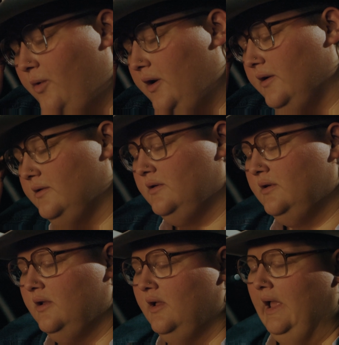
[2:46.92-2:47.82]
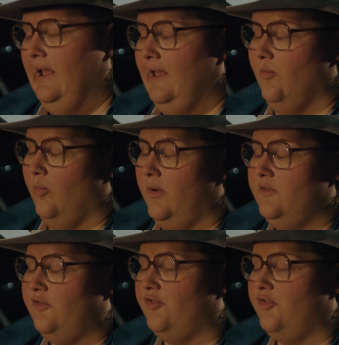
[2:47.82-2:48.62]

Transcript: running, it wins a